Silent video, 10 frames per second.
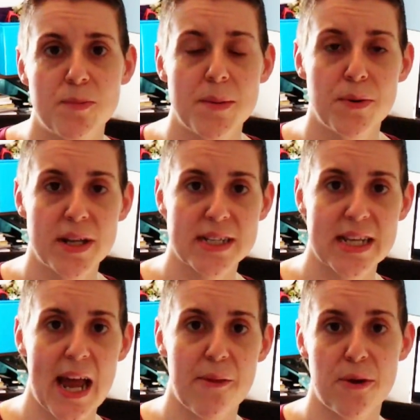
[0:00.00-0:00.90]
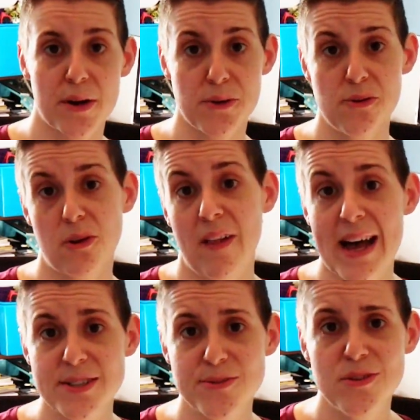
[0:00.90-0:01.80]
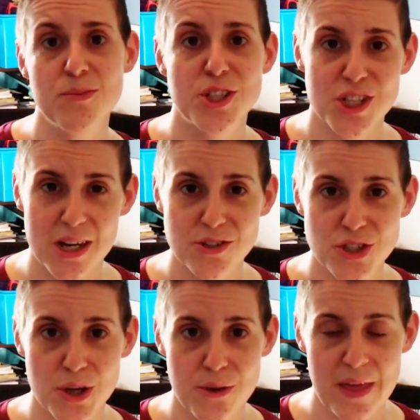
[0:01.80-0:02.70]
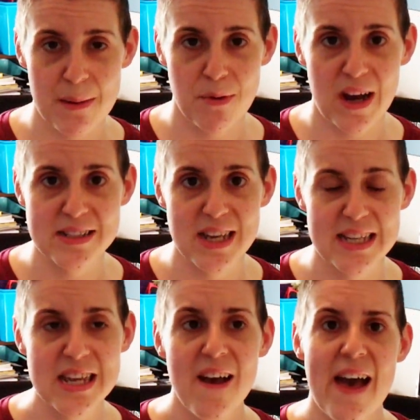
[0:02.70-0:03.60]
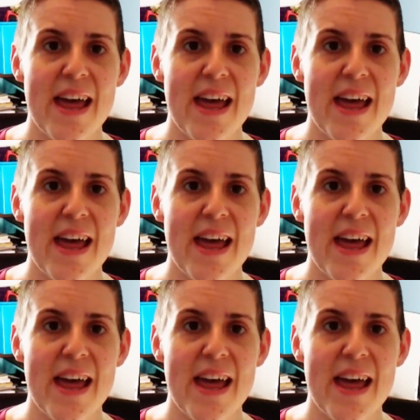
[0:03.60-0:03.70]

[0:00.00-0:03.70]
will be putting together a Google Classroom, which I'll show you that process,